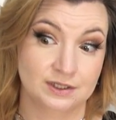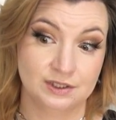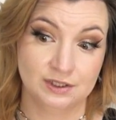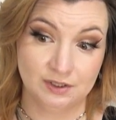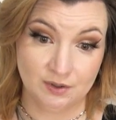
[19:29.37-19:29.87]

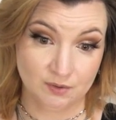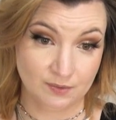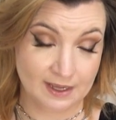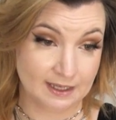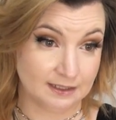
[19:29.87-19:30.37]
you know,
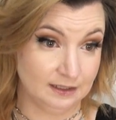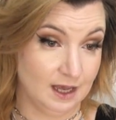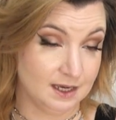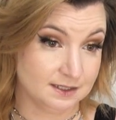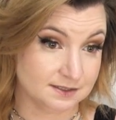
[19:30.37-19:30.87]

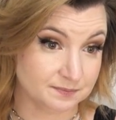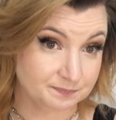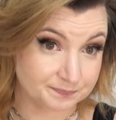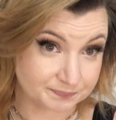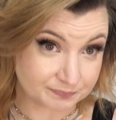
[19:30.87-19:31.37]
analyze
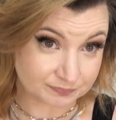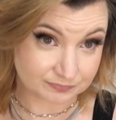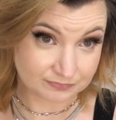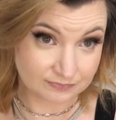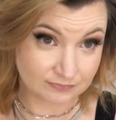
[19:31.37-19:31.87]

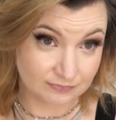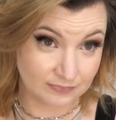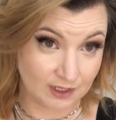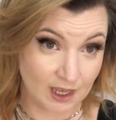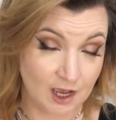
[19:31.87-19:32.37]

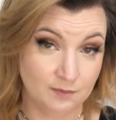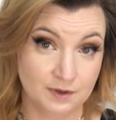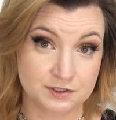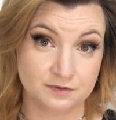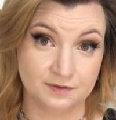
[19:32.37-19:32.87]
how
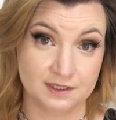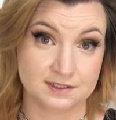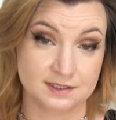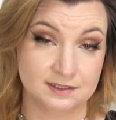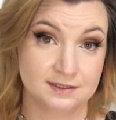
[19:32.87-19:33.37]
much of
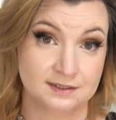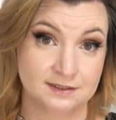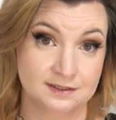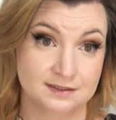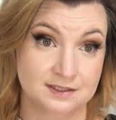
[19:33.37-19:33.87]
it
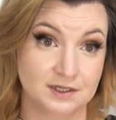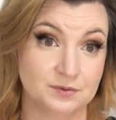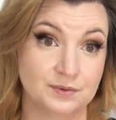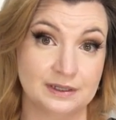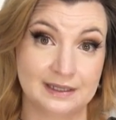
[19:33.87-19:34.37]
did he
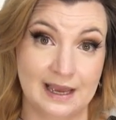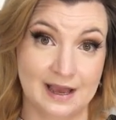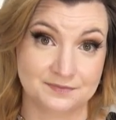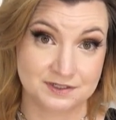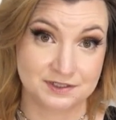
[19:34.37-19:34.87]
really
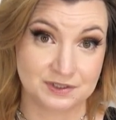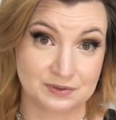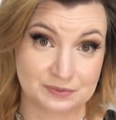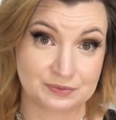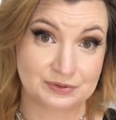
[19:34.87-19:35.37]
have to
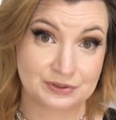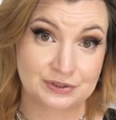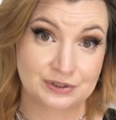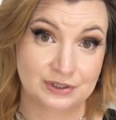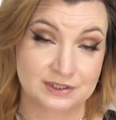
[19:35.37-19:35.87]
do?
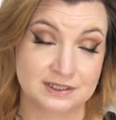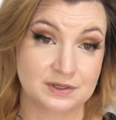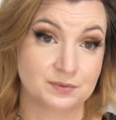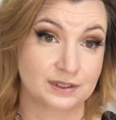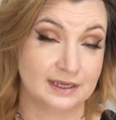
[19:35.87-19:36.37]
Did
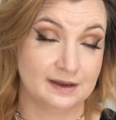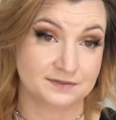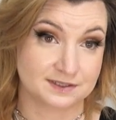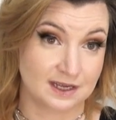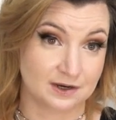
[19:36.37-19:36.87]
he really have
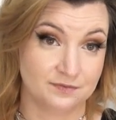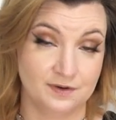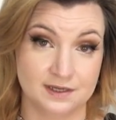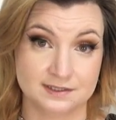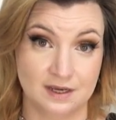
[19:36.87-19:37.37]
to
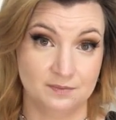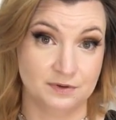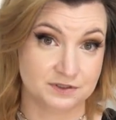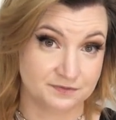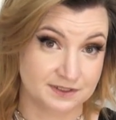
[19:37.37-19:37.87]
sacrifice? How
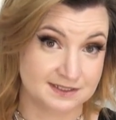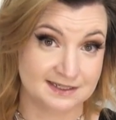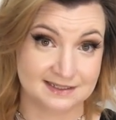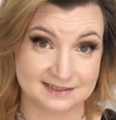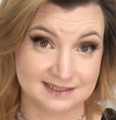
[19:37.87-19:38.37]
much of it
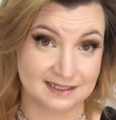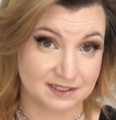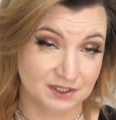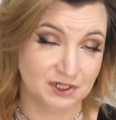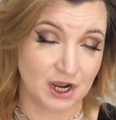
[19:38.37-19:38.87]
didn't
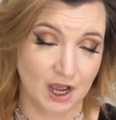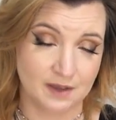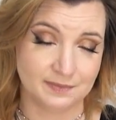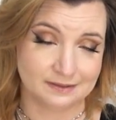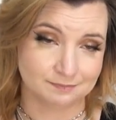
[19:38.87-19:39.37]
he? You know,
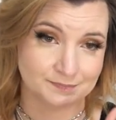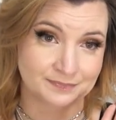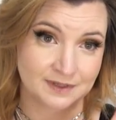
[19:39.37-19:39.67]
I mean,